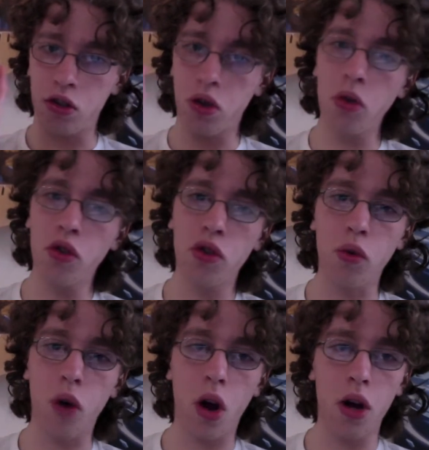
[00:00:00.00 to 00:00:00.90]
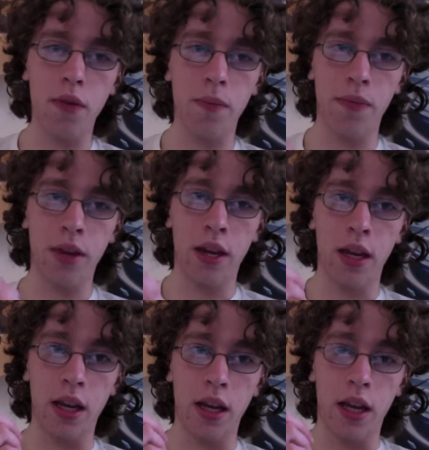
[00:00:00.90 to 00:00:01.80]
He's been away for a while, but he's
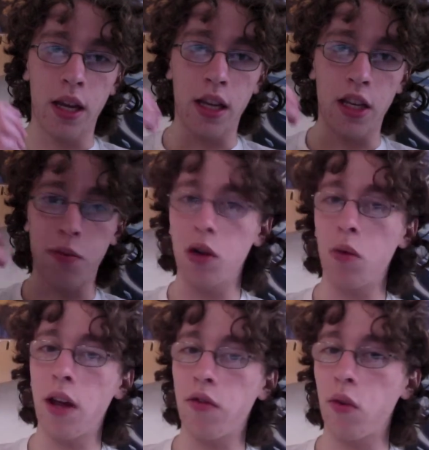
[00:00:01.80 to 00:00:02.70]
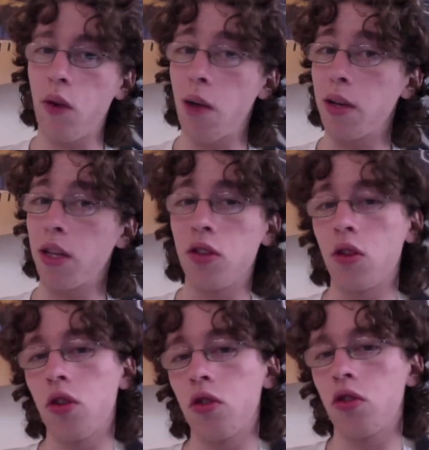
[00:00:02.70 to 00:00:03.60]
still so strong.
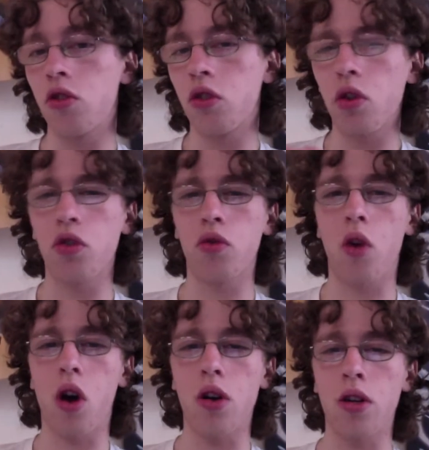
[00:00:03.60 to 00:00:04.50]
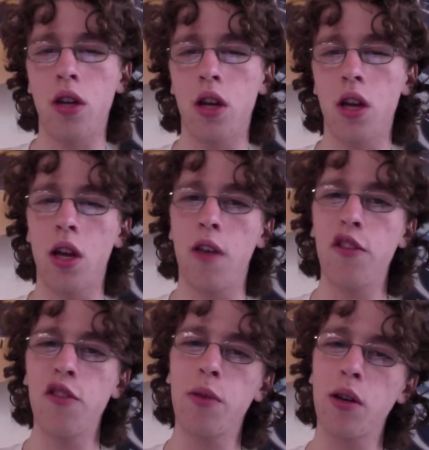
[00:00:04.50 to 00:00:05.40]
If you've been keeping up with Bleach, you
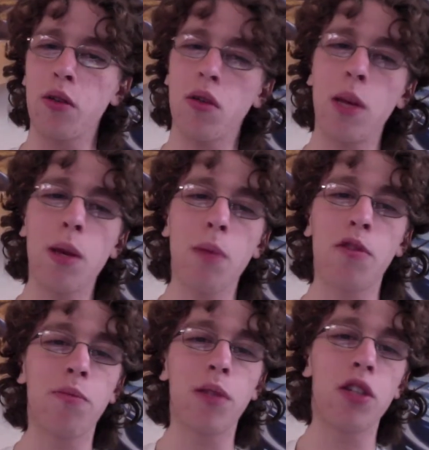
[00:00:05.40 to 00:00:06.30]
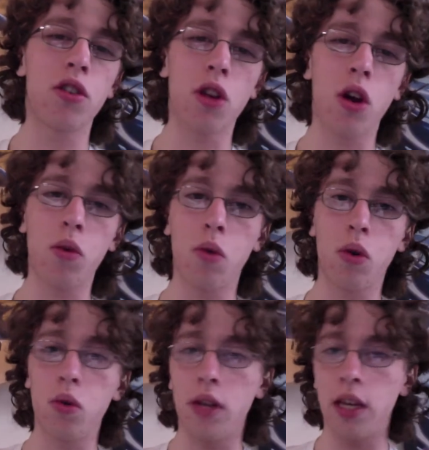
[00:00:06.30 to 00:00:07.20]
know who he is referring
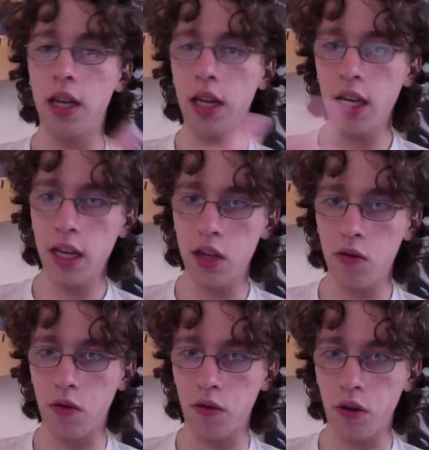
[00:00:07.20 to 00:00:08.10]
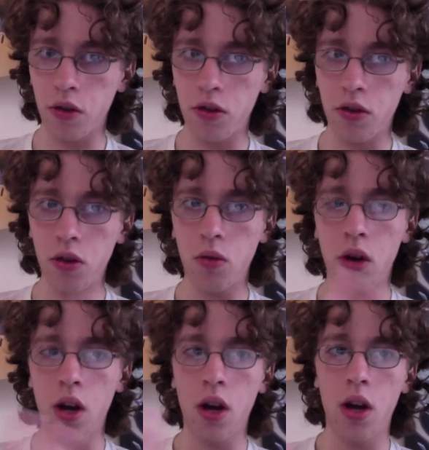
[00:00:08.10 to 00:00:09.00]
to.
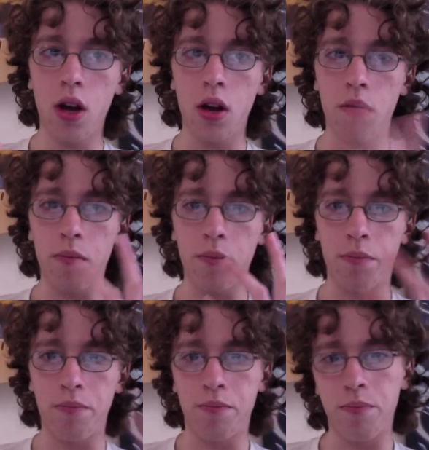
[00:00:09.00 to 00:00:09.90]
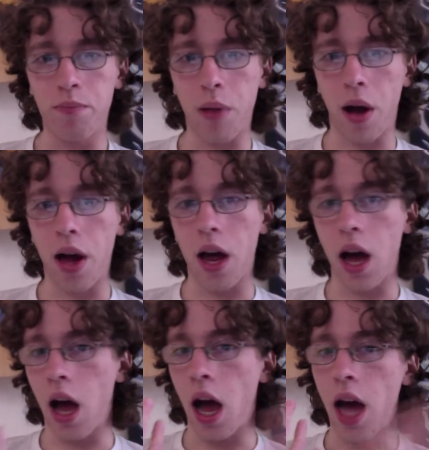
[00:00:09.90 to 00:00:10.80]
But I don't know if everyone has, so I'll
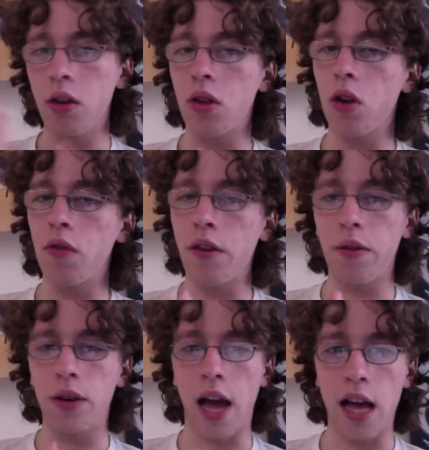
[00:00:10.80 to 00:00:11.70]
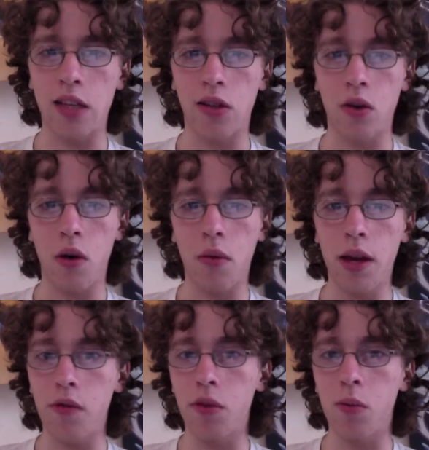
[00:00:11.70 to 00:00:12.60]
wait a few more weeks before I tell
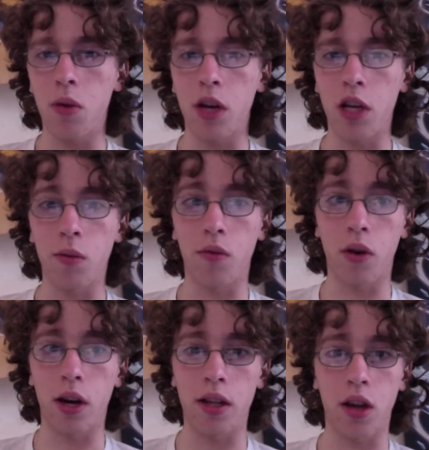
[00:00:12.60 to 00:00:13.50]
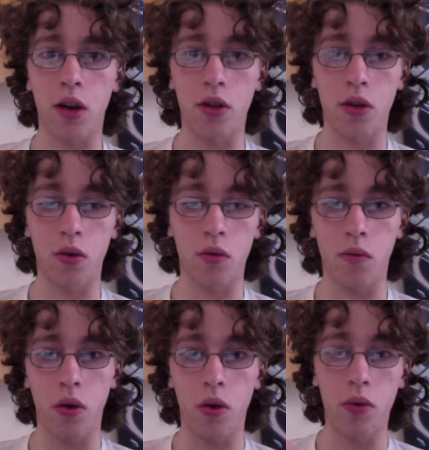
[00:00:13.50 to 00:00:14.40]
you who he is. But
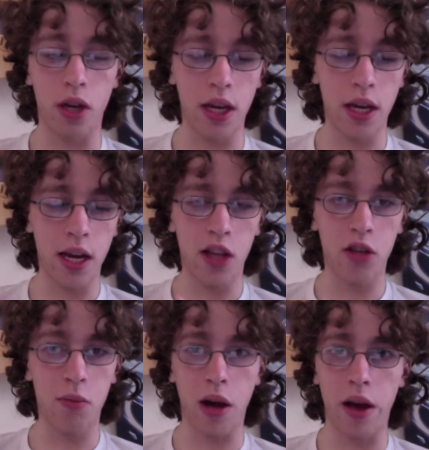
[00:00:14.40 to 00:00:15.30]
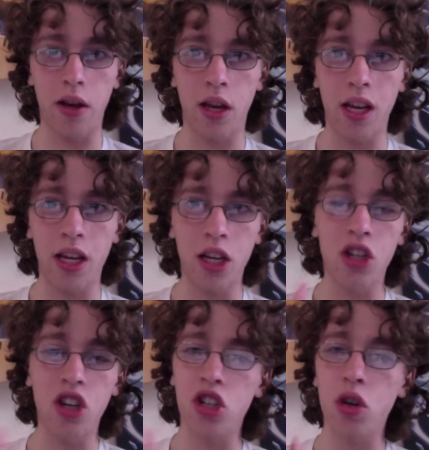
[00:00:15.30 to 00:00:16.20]
he just showcases his
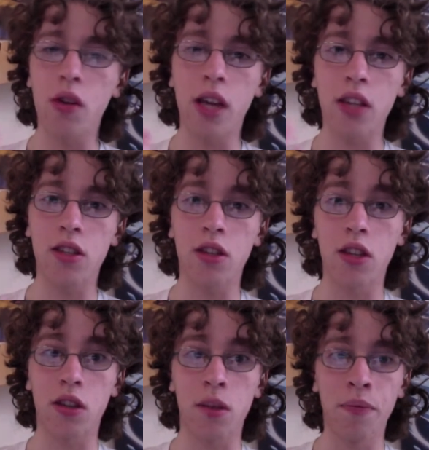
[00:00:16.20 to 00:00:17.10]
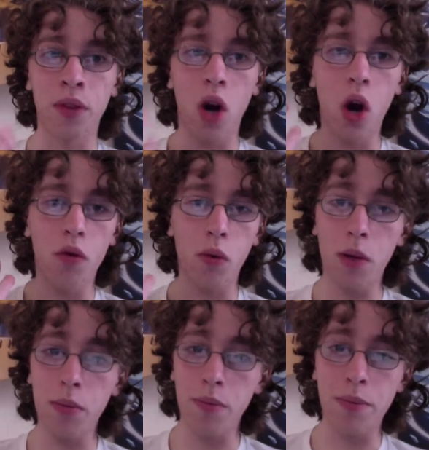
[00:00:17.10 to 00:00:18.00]
overwhelming power in this chapter,
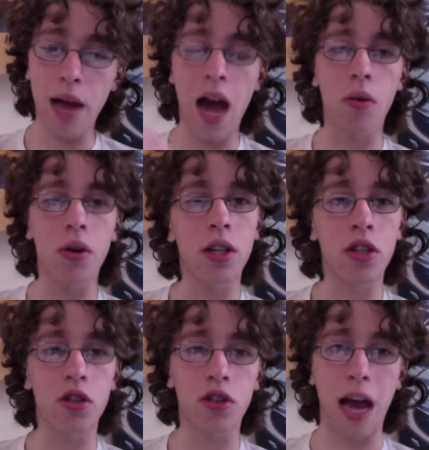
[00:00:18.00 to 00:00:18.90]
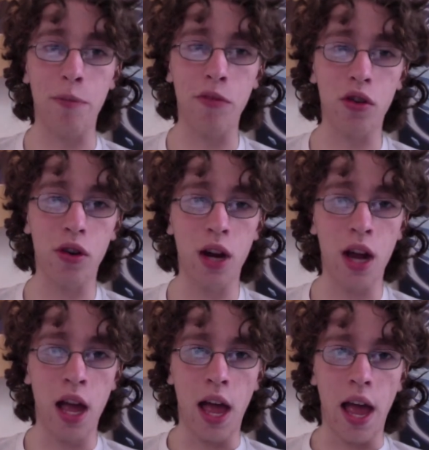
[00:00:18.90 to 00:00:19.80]
and it is
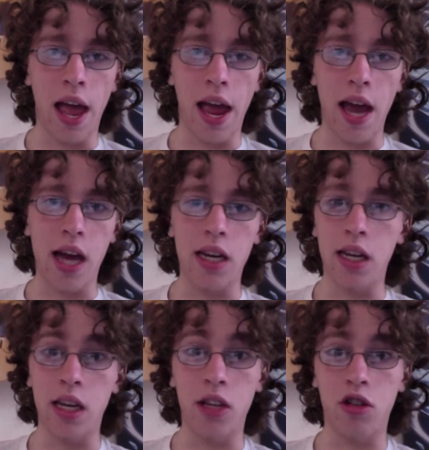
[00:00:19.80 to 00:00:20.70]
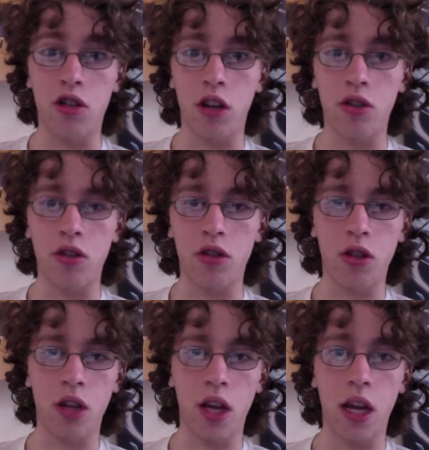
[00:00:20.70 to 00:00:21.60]
just incredible, and
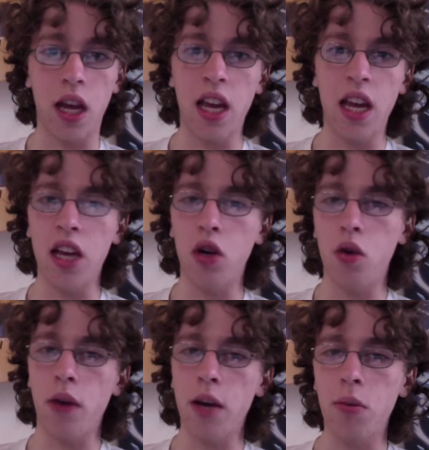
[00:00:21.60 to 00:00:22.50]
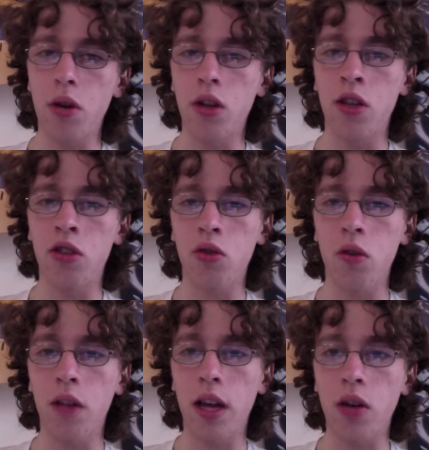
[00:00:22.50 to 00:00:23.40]
sort of like earlier Bleach
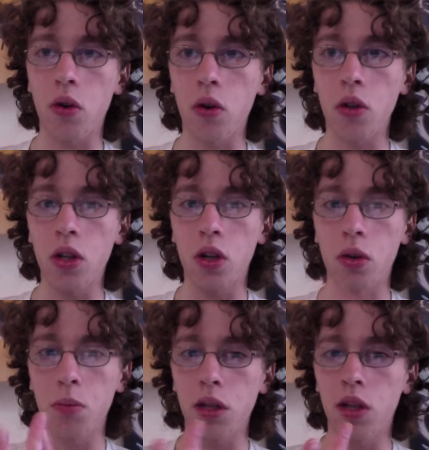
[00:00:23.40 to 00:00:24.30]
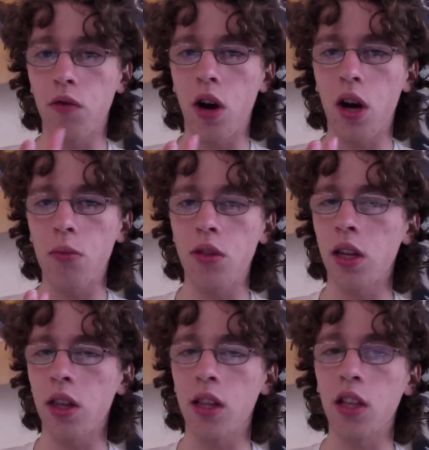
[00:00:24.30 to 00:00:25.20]
volumes, and I think that's what Taikubo is trying to
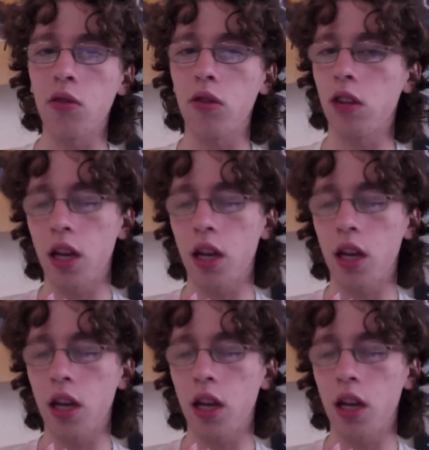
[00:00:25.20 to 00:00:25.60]
do. He's